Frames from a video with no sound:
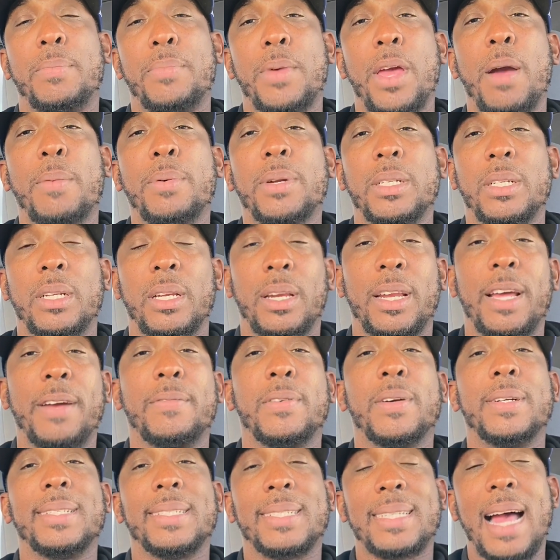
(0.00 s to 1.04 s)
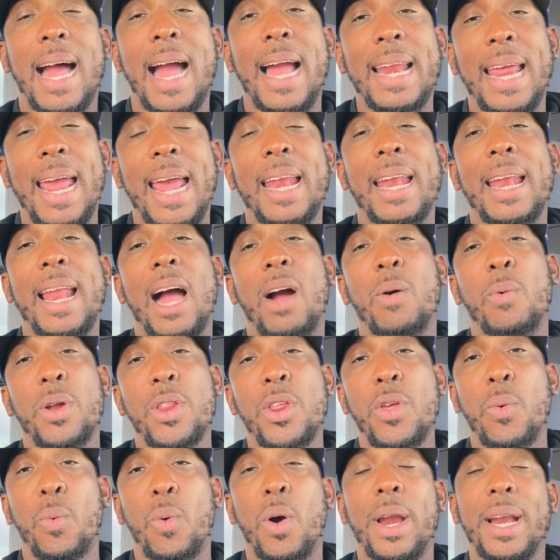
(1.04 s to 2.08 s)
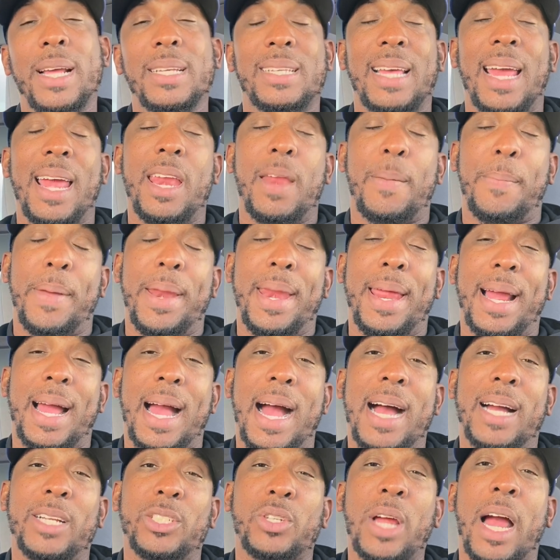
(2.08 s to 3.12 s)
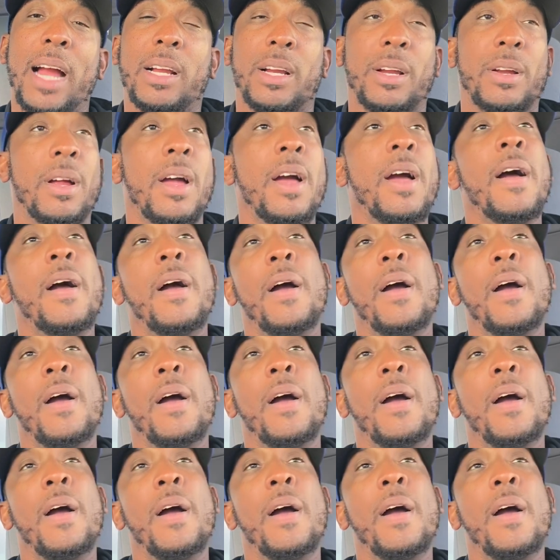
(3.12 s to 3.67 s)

to be able to deliver and sign in and out when you want as an independent contractor,